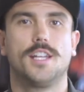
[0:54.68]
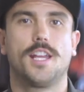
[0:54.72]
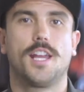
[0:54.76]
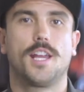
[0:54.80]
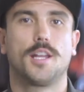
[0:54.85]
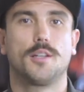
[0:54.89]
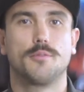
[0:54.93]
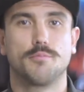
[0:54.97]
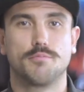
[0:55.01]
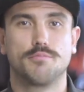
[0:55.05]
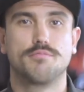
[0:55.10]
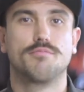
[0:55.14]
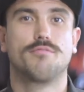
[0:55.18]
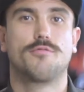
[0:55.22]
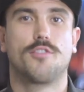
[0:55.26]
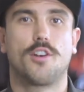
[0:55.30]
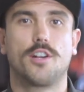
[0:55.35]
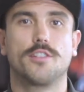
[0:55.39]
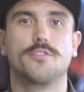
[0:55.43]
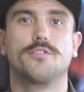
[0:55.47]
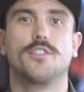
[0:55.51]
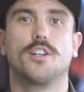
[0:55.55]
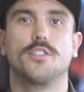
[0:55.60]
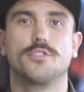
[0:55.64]
and
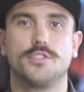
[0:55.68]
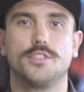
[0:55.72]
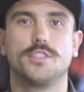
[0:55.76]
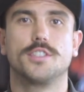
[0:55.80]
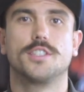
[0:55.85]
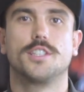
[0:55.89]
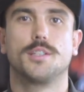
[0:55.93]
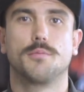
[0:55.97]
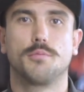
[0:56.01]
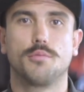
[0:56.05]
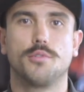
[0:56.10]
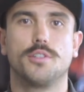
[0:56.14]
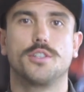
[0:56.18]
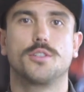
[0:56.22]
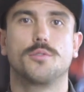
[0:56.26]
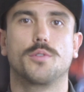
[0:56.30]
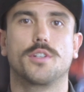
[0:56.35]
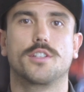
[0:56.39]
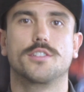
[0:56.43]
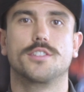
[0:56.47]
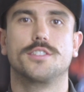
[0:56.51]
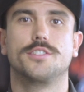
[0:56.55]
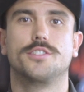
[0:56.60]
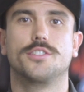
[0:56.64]
find faults in your gear pretty
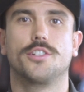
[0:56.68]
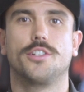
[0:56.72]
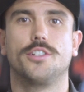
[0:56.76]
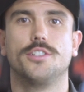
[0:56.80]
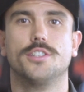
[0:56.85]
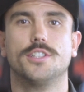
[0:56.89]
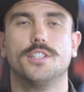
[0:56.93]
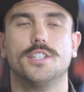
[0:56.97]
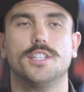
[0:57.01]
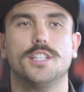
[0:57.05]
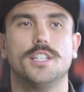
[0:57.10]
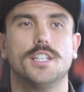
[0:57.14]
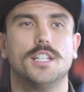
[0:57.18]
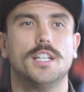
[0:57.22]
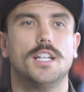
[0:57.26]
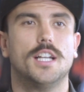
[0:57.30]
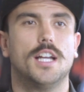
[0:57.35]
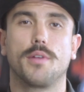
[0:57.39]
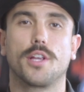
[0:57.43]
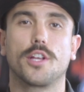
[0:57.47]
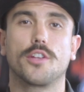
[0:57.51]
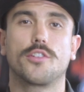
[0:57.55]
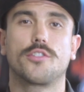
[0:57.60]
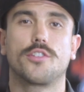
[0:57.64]
quickly too.
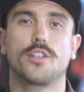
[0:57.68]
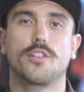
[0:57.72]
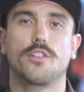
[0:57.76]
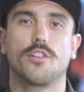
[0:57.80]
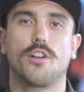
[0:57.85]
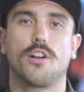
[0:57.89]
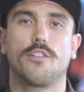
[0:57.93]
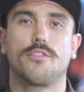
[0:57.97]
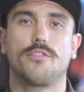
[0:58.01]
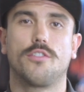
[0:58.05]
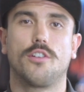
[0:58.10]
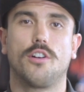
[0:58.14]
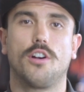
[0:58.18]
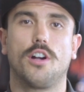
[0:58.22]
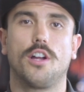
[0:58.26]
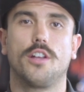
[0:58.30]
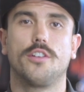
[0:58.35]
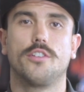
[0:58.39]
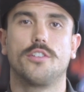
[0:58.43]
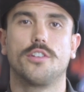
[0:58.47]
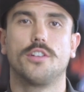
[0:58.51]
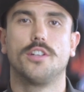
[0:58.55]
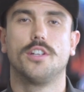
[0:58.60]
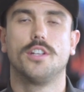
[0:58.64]
Biggest thing that I
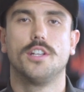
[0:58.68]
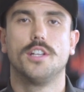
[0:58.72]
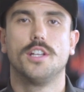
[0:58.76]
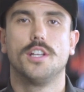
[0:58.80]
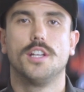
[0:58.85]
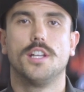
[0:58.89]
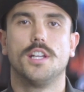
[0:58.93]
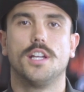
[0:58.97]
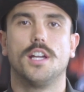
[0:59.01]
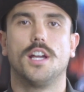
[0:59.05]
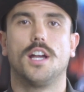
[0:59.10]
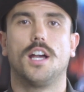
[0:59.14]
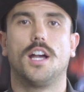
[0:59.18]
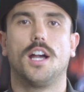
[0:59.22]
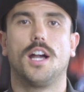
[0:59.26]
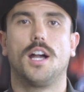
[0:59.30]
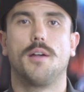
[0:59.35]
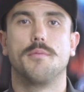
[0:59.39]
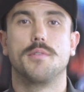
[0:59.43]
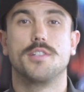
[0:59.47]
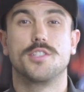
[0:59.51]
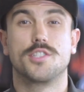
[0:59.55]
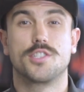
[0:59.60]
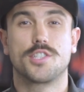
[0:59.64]
find
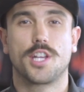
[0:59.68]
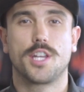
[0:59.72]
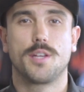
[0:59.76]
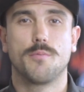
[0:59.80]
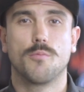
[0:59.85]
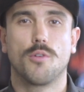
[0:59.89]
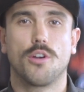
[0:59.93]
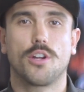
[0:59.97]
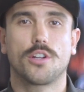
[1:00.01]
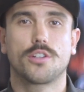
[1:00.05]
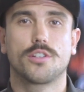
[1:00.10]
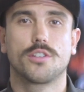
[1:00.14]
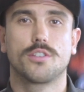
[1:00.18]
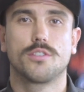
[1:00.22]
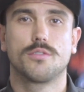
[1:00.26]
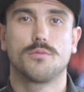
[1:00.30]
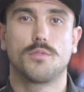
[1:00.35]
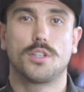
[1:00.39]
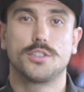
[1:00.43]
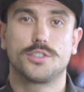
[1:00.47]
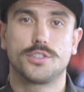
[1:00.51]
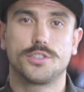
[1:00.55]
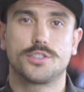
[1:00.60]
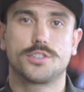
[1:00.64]
is teamwork.
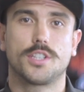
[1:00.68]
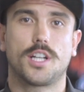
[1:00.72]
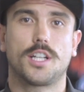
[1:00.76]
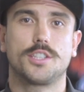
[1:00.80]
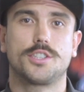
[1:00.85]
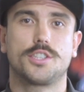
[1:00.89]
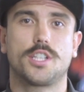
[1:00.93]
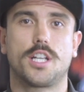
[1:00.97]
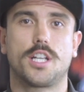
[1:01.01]
Once you start